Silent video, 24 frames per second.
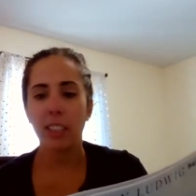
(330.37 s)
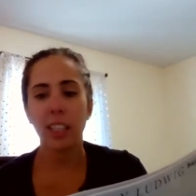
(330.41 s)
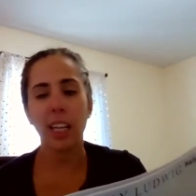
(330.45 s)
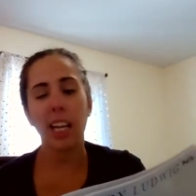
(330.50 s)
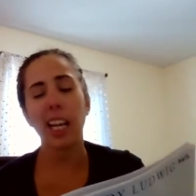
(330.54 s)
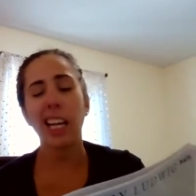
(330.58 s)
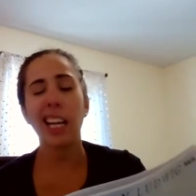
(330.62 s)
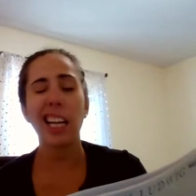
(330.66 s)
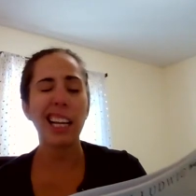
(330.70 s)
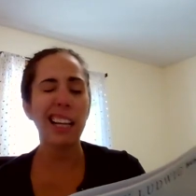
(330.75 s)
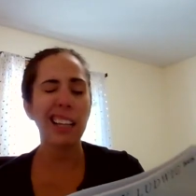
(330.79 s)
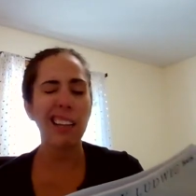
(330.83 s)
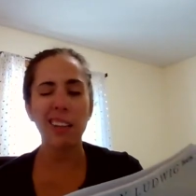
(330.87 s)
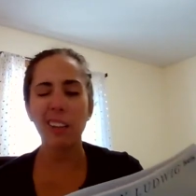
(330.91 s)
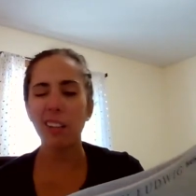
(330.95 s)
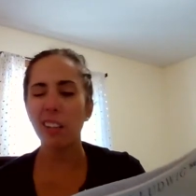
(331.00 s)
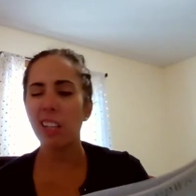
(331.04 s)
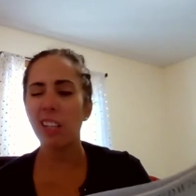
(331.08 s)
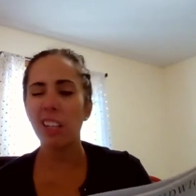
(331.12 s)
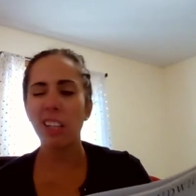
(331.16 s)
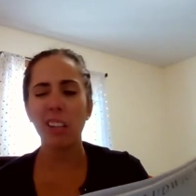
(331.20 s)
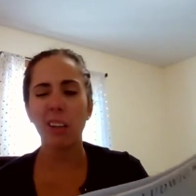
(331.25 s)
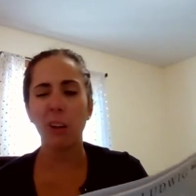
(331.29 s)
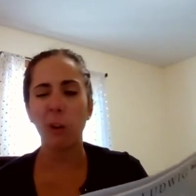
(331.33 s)
I
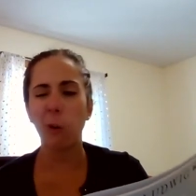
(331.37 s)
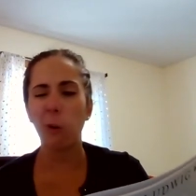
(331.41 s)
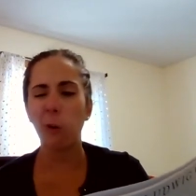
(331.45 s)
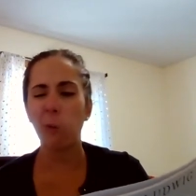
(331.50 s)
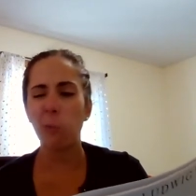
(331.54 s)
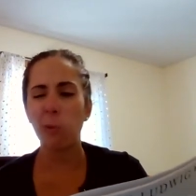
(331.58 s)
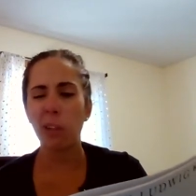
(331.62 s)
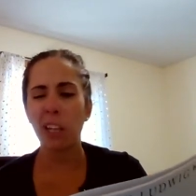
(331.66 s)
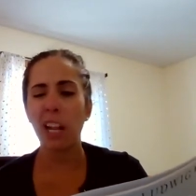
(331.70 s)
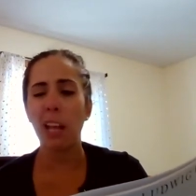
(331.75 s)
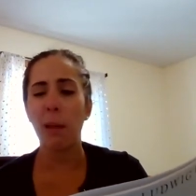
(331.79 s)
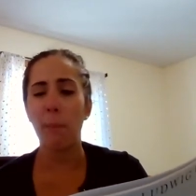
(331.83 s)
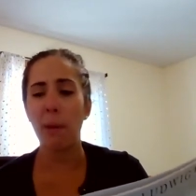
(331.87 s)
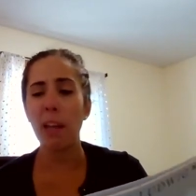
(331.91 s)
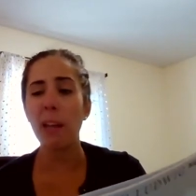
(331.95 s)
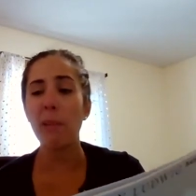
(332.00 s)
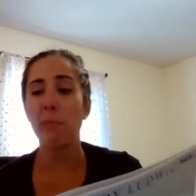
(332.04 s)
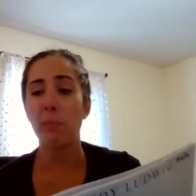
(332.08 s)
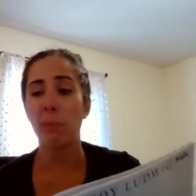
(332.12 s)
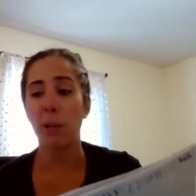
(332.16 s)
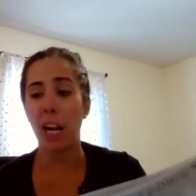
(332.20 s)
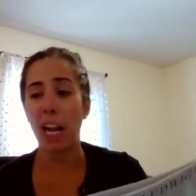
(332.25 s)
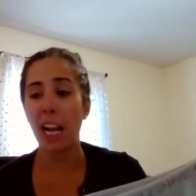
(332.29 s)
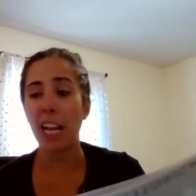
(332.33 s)
don't know, but I bet
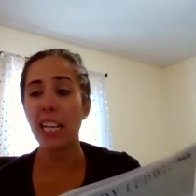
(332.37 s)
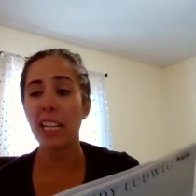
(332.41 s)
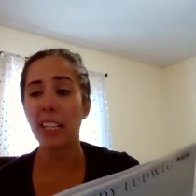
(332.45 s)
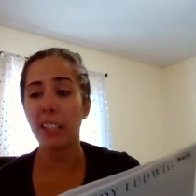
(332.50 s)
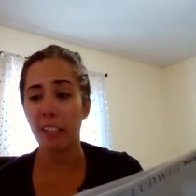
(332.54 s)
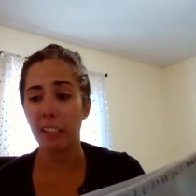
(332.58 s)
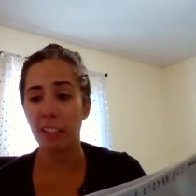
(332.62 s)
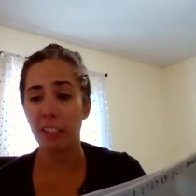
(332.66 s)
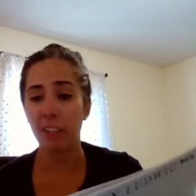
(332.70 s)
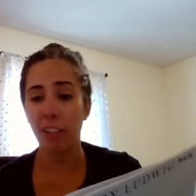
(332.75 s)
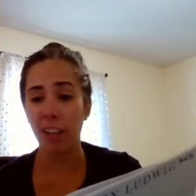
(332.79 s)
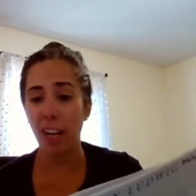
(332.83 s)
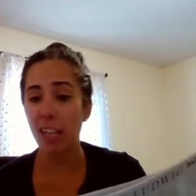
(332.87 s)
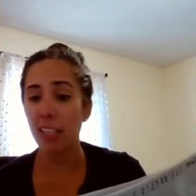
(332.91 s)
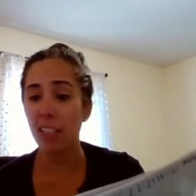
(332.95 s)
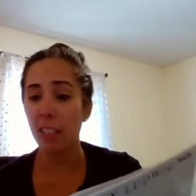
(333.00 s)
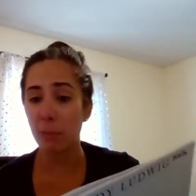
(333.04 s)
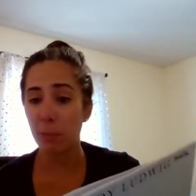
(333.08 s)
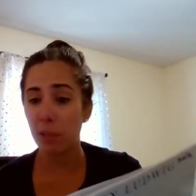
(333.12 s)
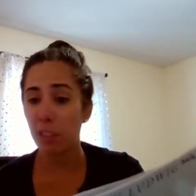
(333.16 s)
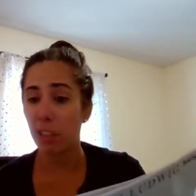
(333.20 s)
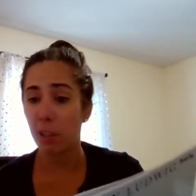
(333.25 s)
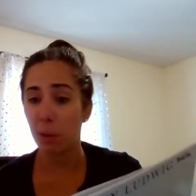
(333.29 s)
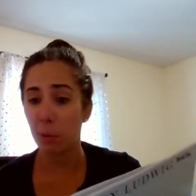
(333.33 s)
Brian could draw
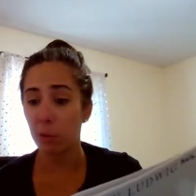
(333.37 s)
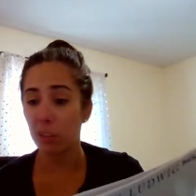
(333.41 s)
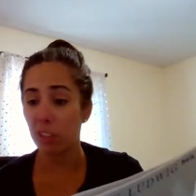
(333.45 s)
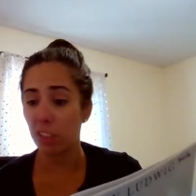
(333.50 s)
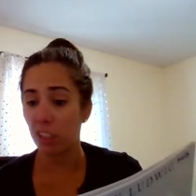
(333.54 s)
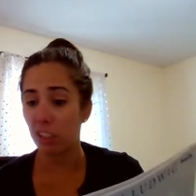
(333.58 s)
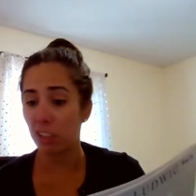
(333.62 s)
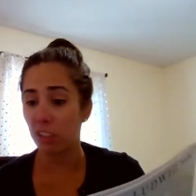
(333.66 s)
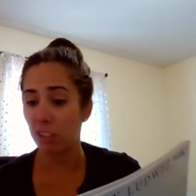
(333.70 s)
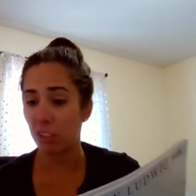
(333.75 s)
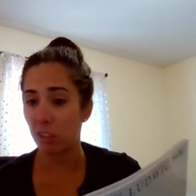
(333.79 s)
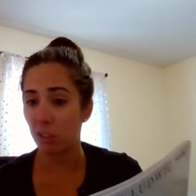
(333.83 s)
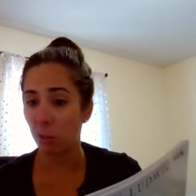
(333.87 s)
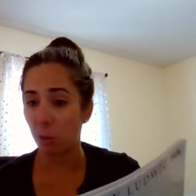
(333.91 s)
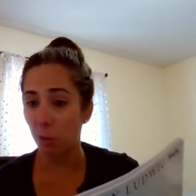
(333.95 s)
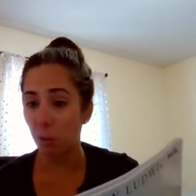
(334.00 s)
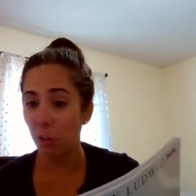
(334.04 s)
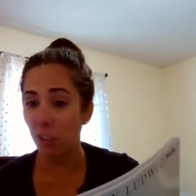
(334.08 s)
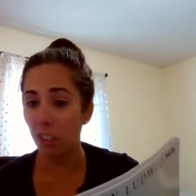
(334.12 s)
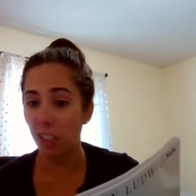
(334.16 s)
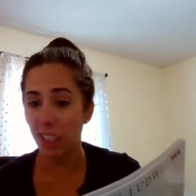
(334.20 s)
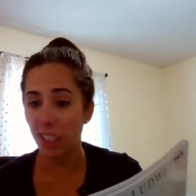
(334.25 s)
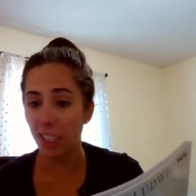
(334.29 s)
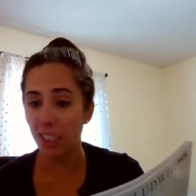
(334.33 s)
them to go with our
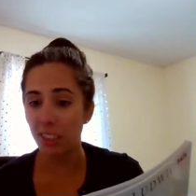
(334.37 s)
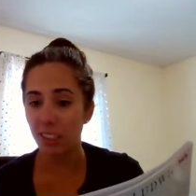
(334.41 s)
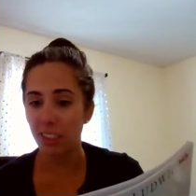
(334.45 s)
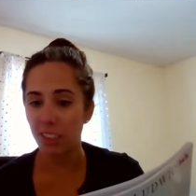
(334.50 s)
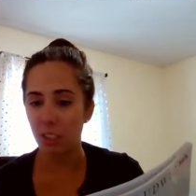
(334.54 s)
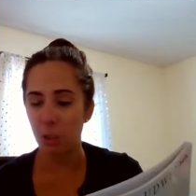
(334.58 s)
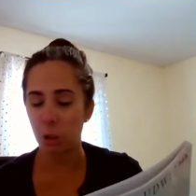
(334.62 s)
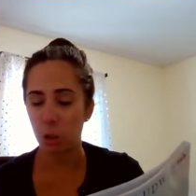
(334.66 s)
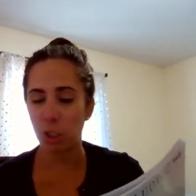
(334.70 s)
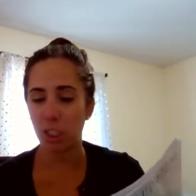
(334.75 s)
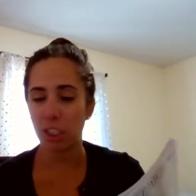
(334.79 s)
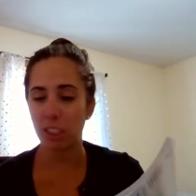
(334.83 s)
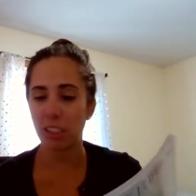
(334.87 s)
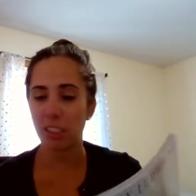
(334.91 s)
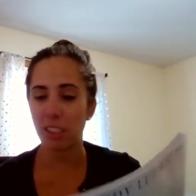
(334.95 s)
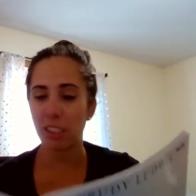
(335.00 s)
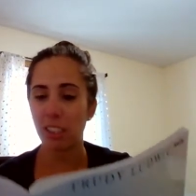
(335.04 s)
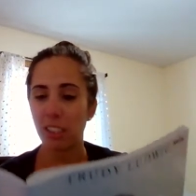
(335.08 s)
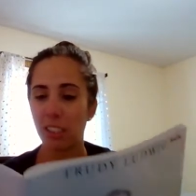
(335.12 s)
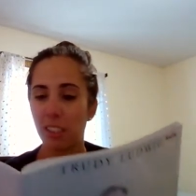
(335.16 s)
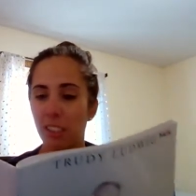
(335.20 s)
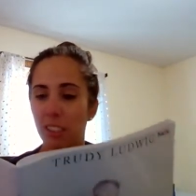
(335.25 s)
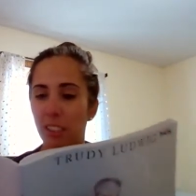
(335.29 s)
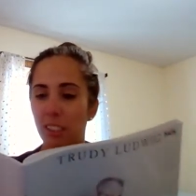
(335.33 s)
story, says
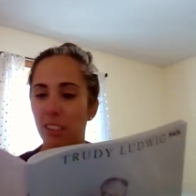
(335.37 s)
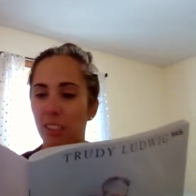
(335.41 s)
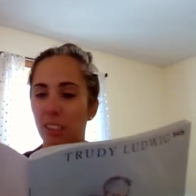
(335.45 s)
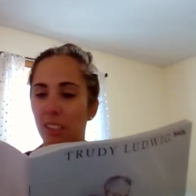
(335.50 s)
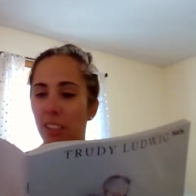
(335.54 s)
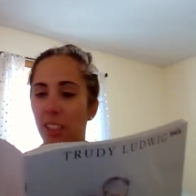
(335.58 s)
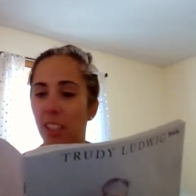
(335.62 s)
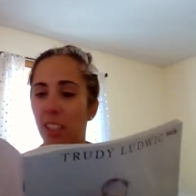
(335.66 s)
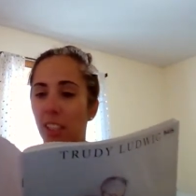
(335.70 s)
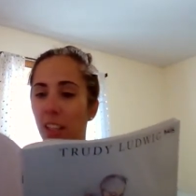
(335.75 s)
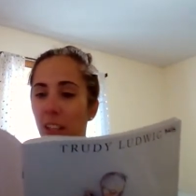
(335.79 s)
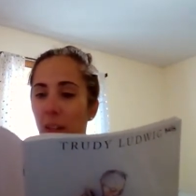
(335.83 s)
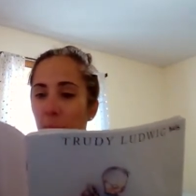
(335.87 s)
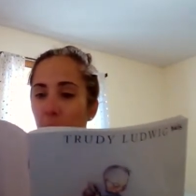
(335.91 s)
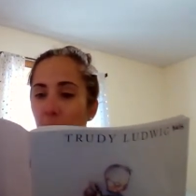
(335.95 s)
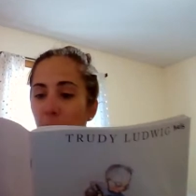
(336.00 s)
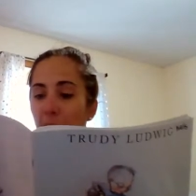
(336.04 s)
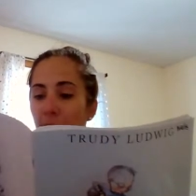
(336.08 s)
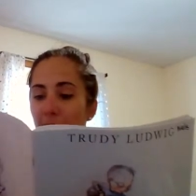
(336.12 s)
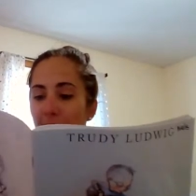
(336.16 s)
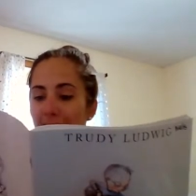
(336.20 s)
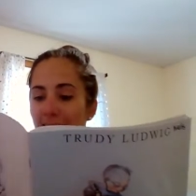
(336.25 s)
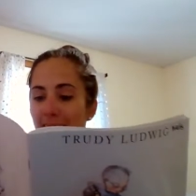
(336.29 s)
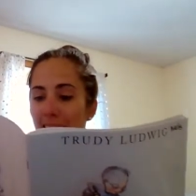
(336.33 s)
Justin.
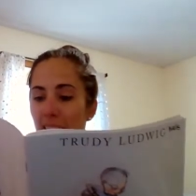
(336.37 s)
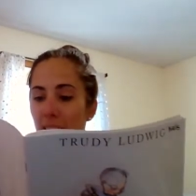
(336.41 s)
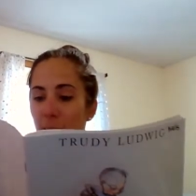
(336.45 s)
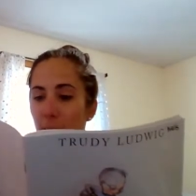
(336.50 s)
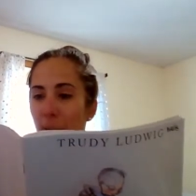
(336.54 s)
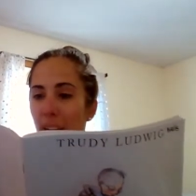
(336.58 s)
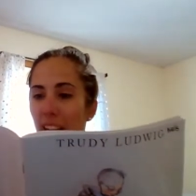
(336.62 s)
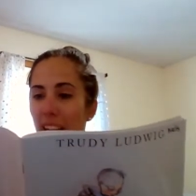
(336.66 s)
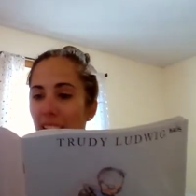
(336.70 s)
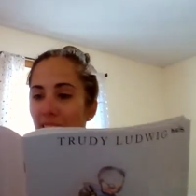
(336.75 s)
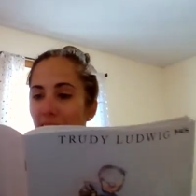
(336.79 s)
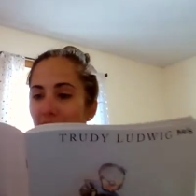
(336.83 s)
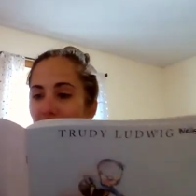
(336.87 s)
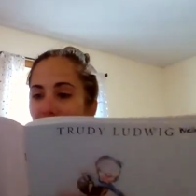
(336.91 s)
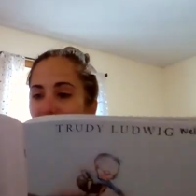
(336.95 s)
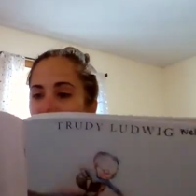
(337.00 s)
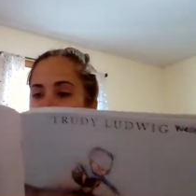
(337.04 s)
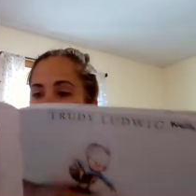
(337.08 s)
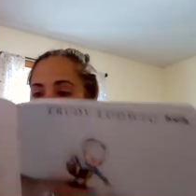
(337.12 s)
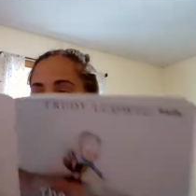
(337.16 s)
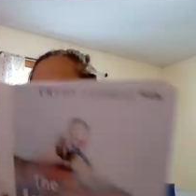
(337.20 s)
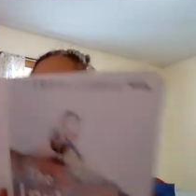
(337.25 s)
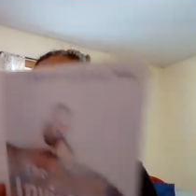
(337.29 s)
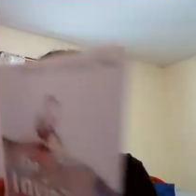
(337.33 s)
Brian smiles as
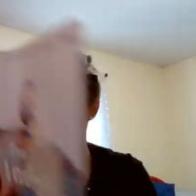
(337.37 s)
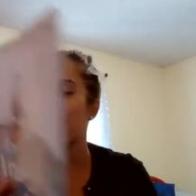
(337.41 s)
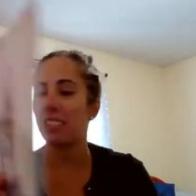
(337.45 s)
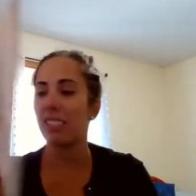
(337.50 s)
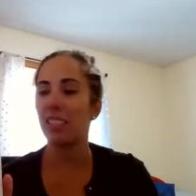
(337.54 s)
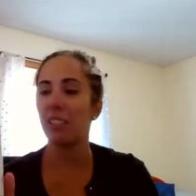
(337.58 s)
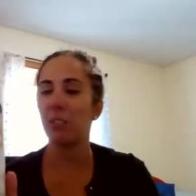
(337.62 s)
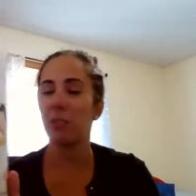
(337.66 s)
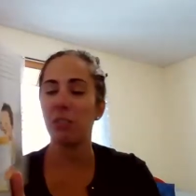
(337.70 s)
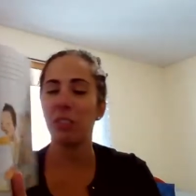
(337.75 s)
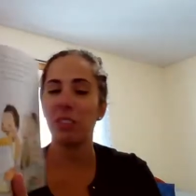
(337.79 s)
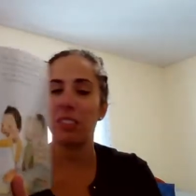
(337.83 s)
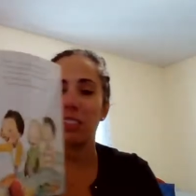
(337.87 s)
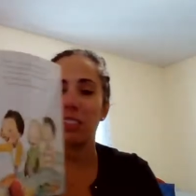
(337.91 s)
he takes out